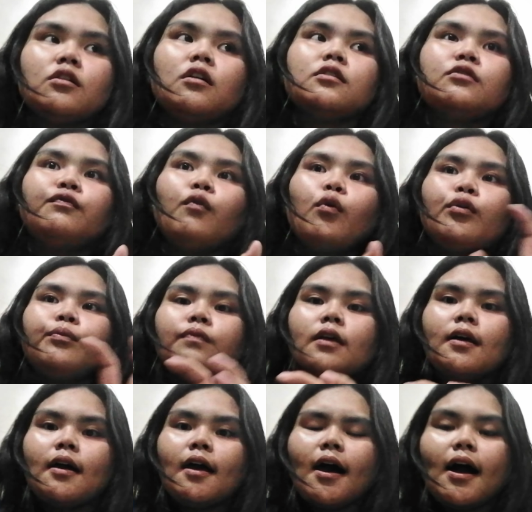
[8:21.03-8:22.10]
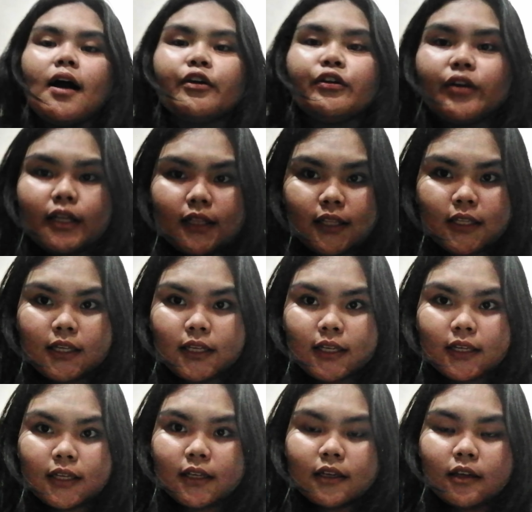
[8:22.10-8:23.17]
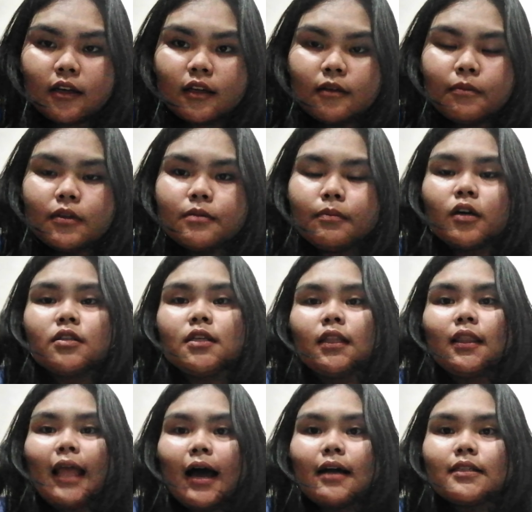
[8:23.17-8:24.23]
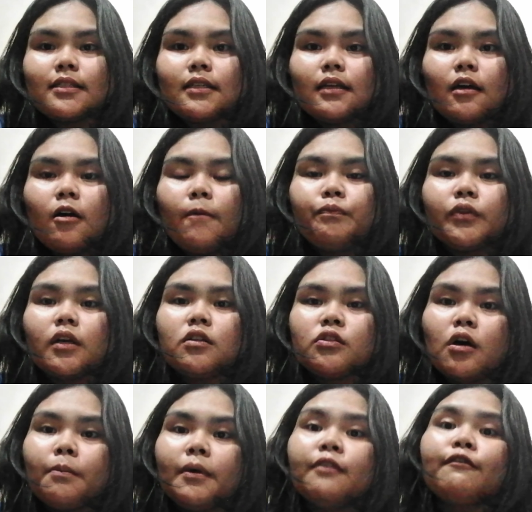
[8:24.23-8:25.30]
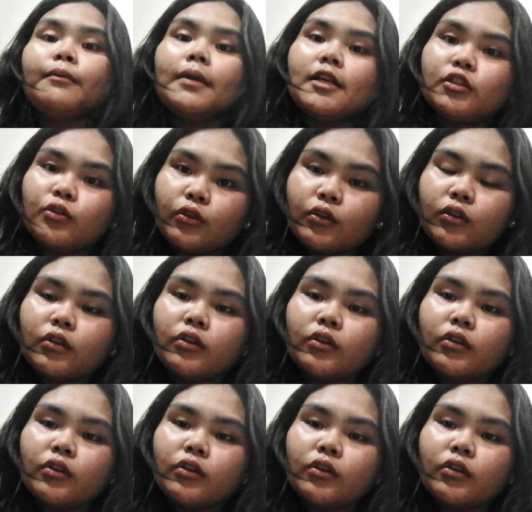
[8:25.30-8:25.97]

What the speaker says: formed accurately because it lacks some information.